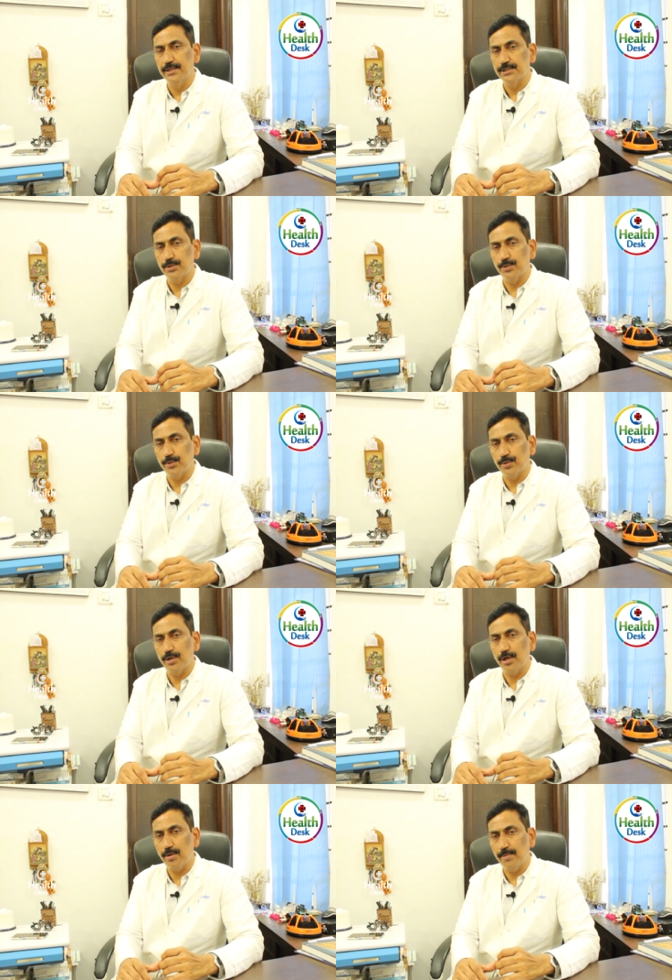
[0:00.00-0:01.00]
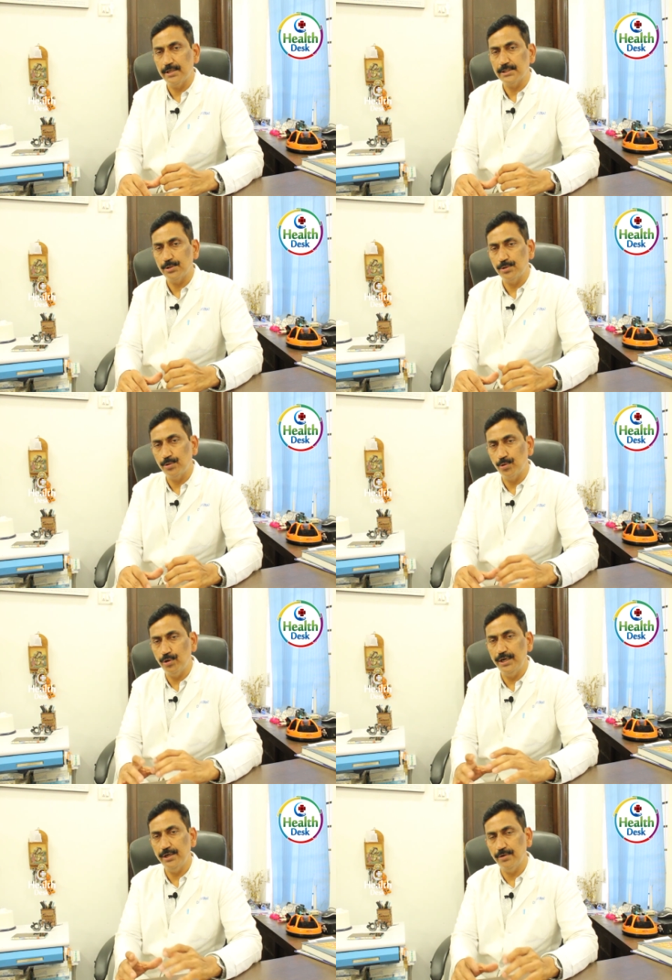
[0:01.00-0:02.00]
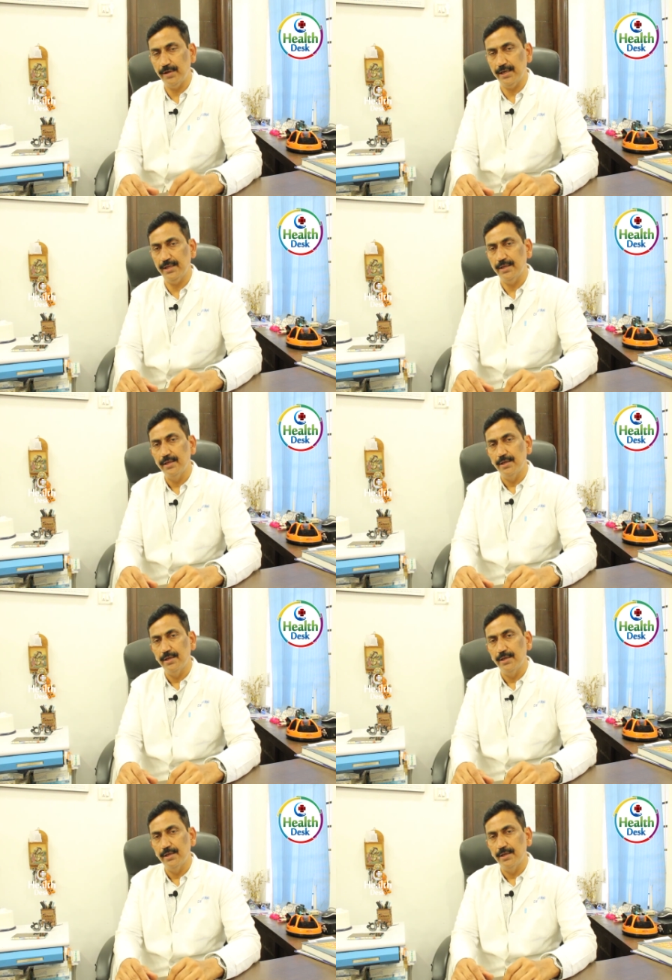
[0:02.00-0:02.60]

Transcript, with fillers: So glaucoma also no need to worry.